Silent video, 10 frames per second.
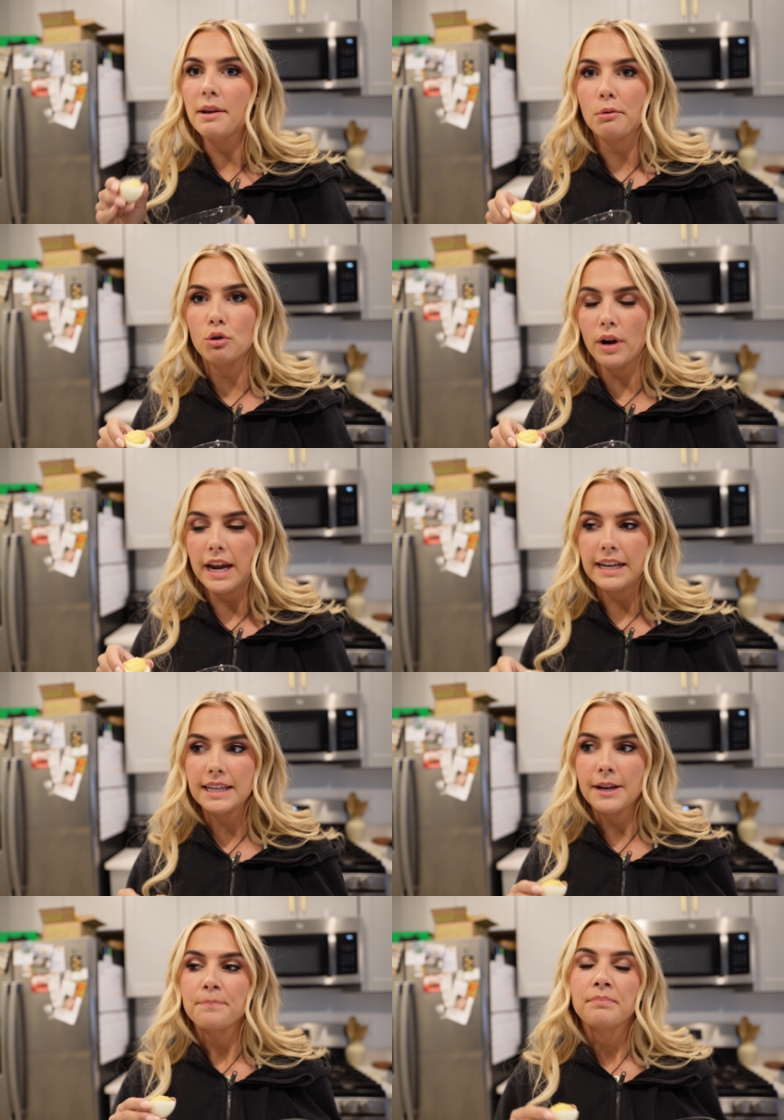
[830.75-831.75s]
They were great.
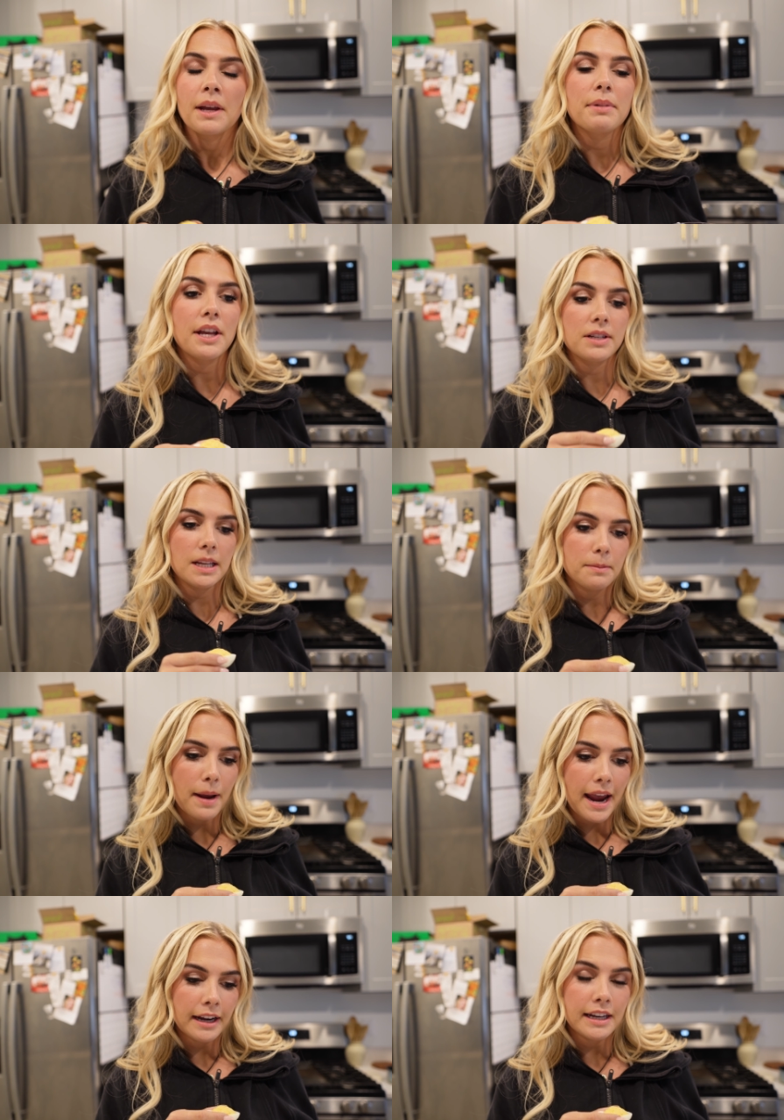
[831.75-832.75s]
But there was this
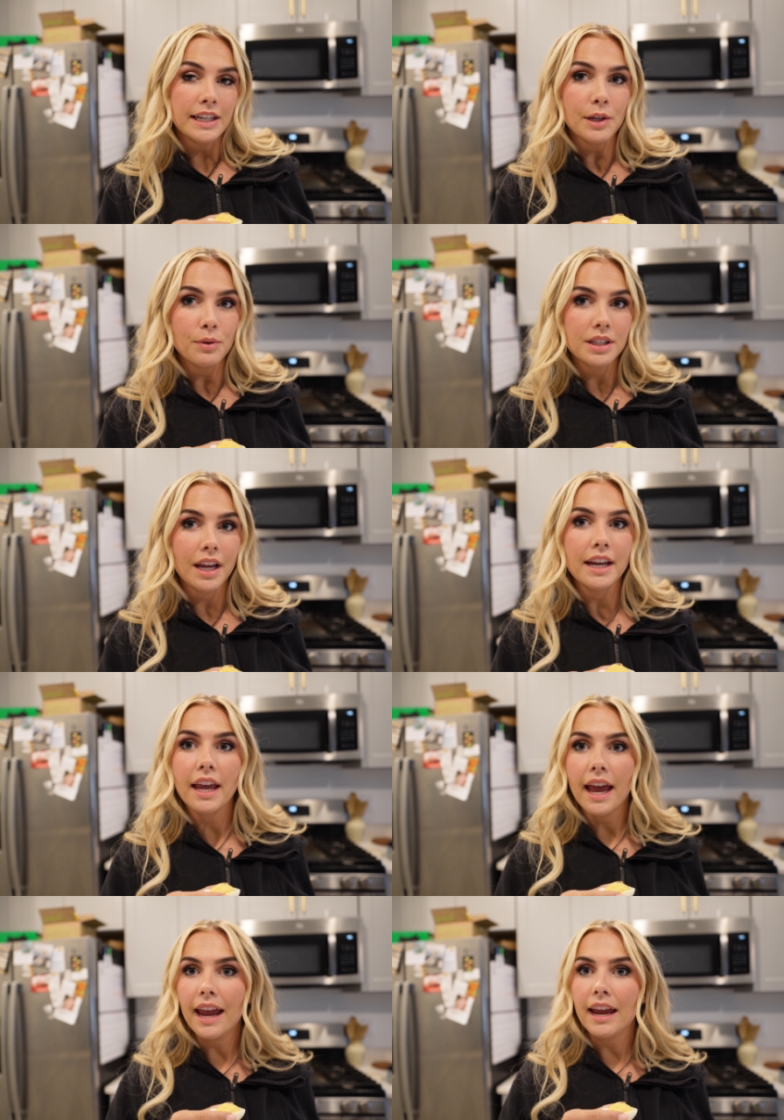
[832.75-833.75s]
man and he was like,
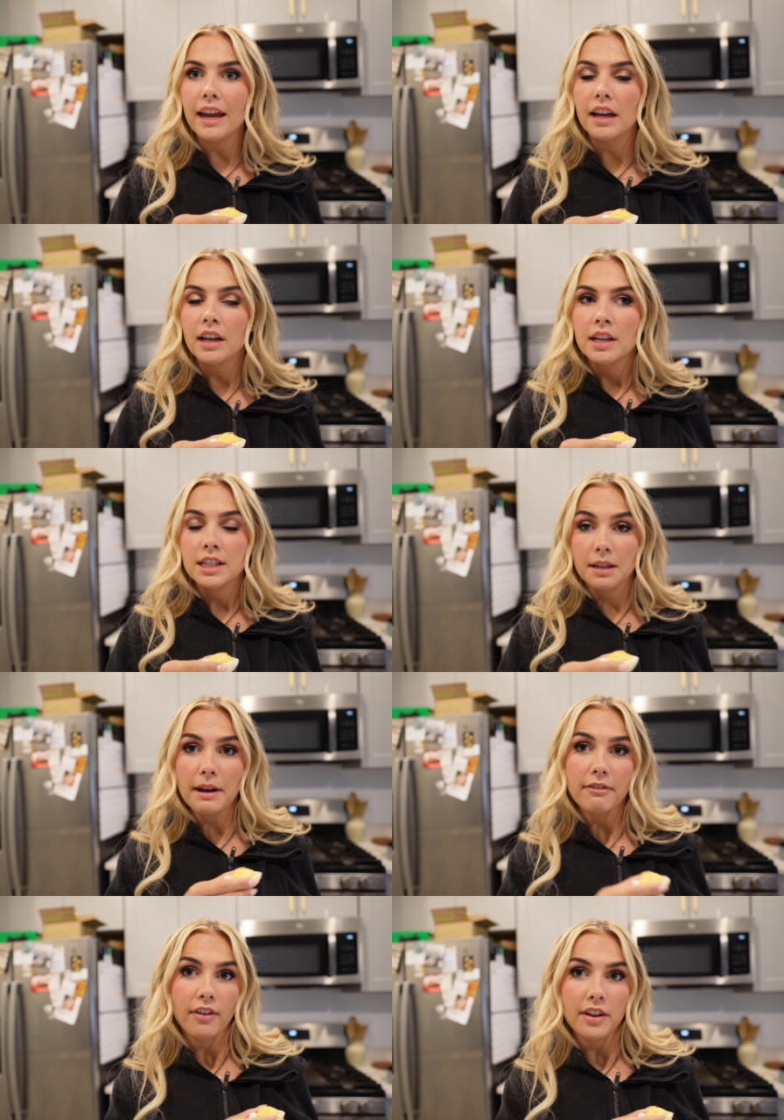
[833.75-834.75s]
"Hey," to
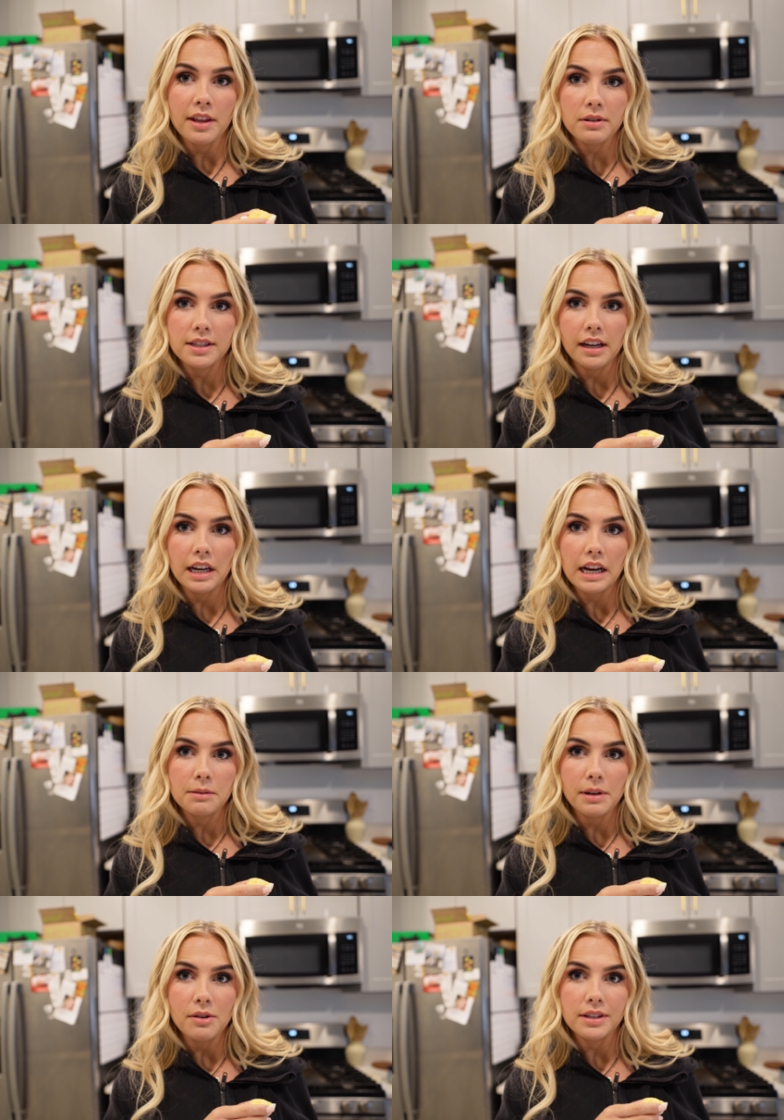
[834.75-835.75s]
my friend that was standing next
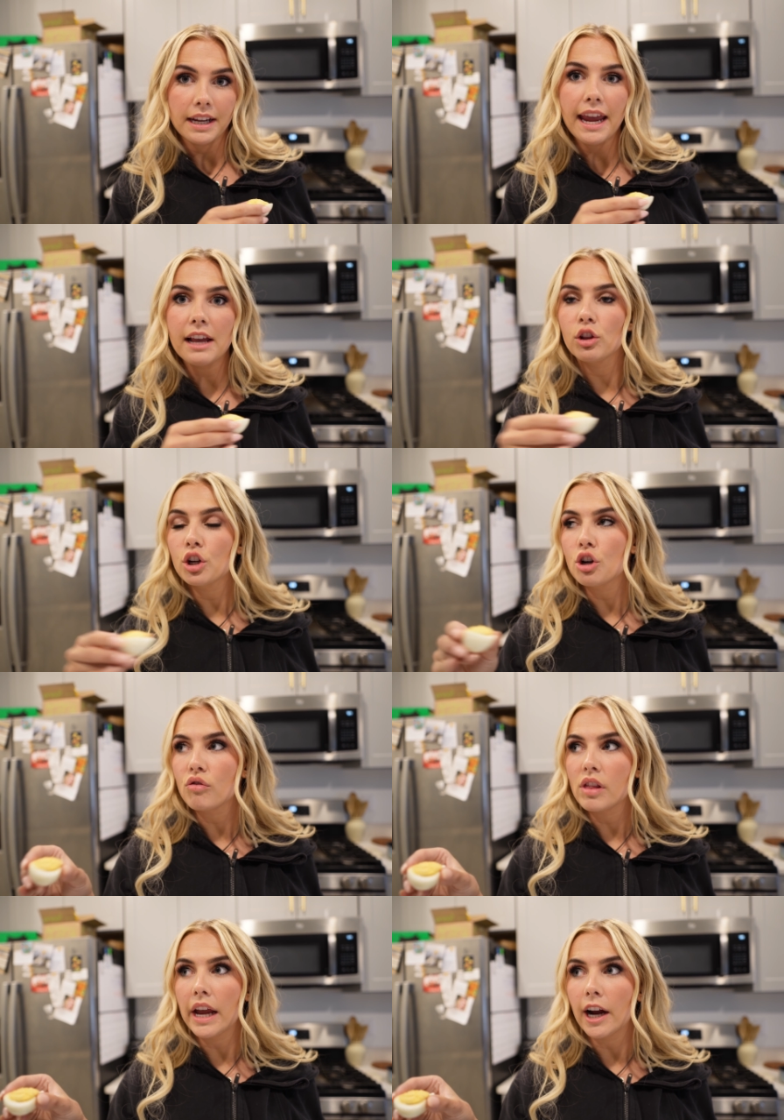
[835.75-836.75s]
to me. He was like, "Hey, look
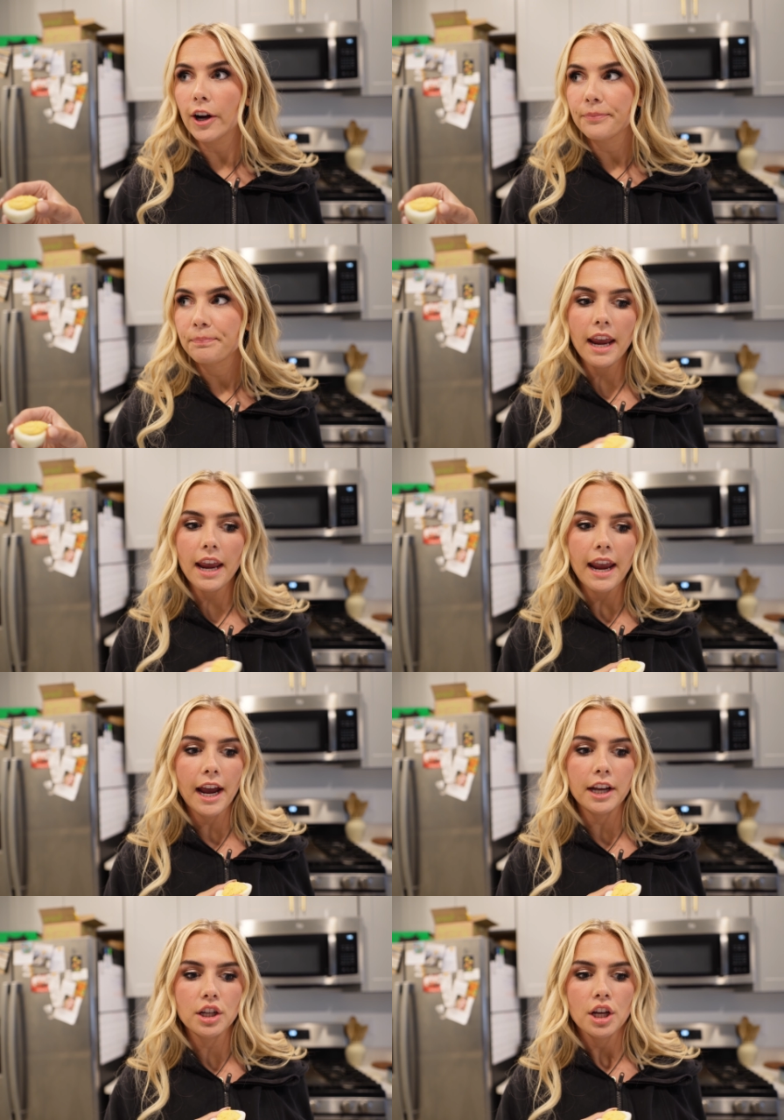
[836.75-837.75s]
over there."
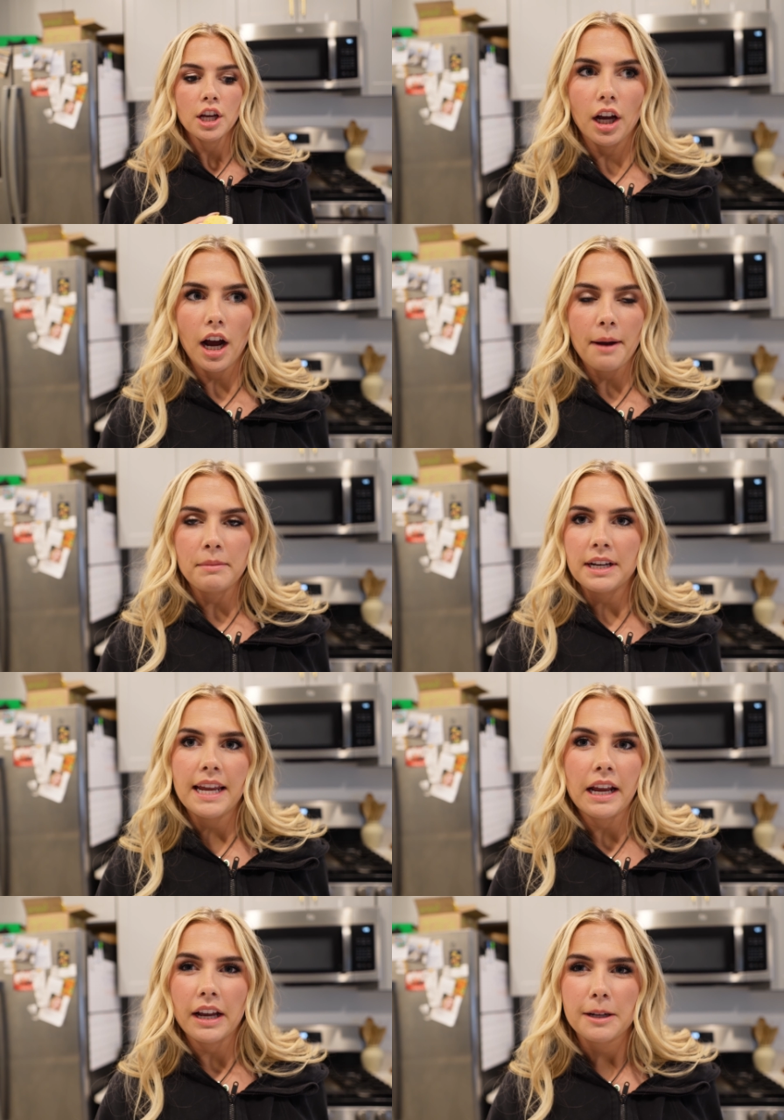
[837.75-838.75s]
And I'm going to
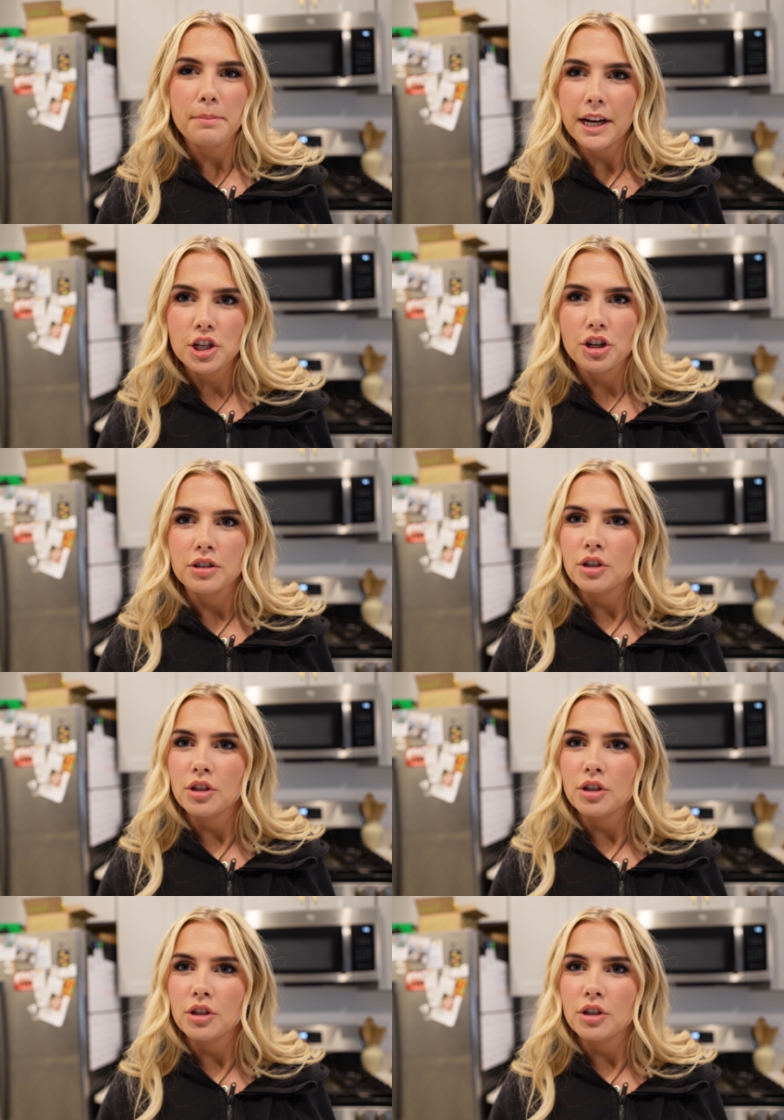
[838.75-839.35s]
take like a picture.